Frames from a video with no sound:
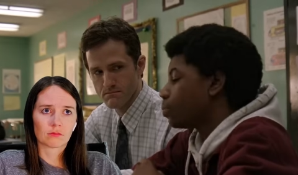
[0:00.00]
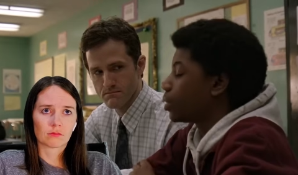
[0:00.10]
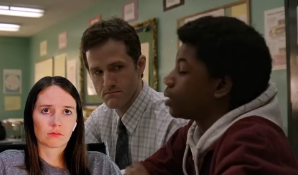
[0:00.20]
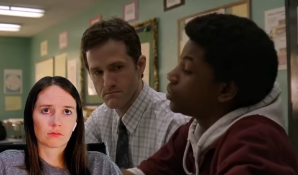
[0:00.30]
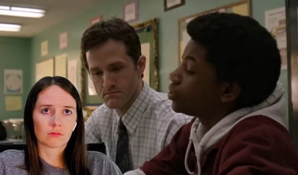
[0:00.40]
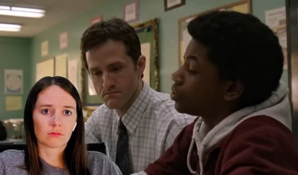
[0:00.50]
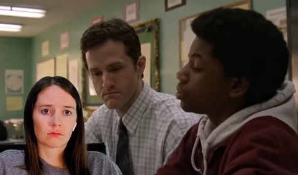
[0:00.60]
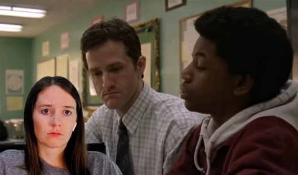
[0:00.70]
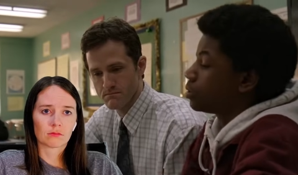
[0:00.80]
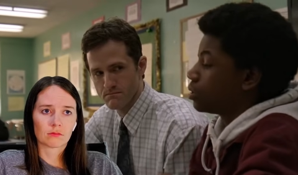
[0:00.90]
Speaker 1: Anyway, let me show
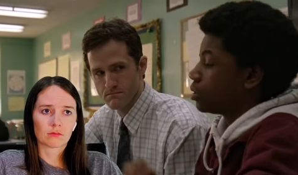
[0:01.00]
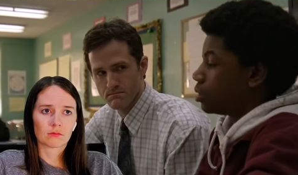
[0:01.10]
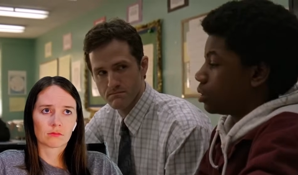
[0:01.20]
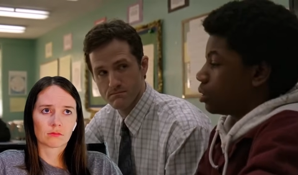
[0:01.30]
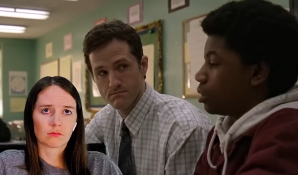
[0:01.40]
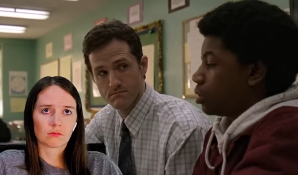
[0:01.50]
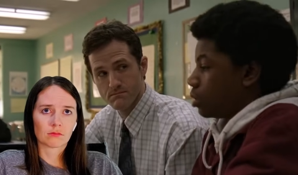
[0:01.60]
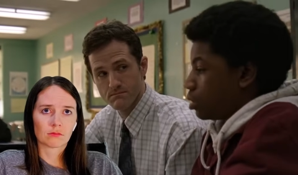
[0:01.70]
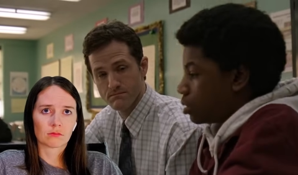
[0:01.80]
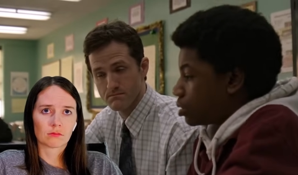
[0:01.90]
you.
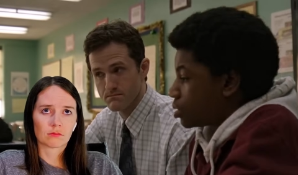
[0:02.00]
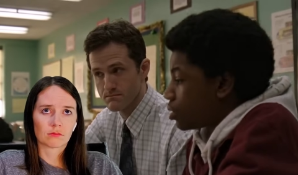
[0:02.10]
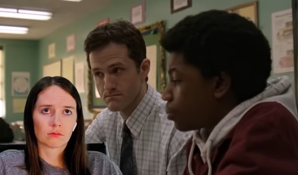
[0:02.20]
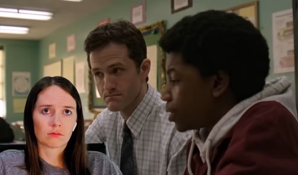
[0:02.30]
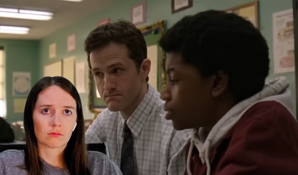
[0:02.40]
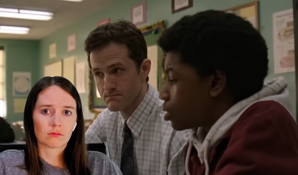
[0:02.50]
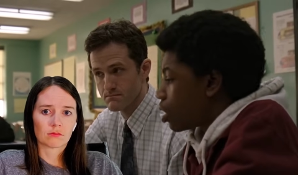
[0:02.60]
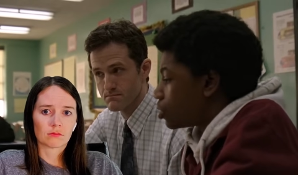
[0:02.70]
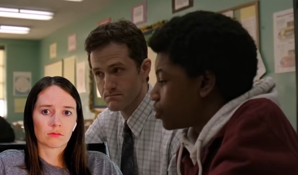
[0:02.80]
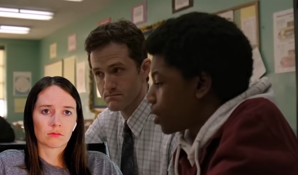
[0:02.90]
This here the way to the
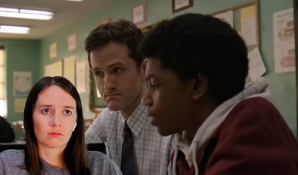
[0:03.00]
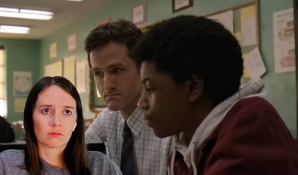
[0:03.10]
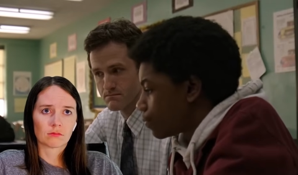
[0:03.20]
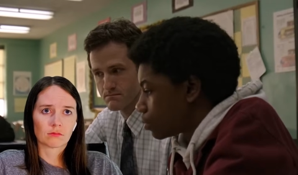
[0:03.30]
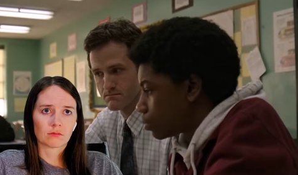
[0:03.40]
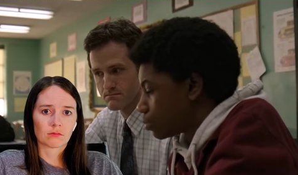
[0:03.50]
hard drive.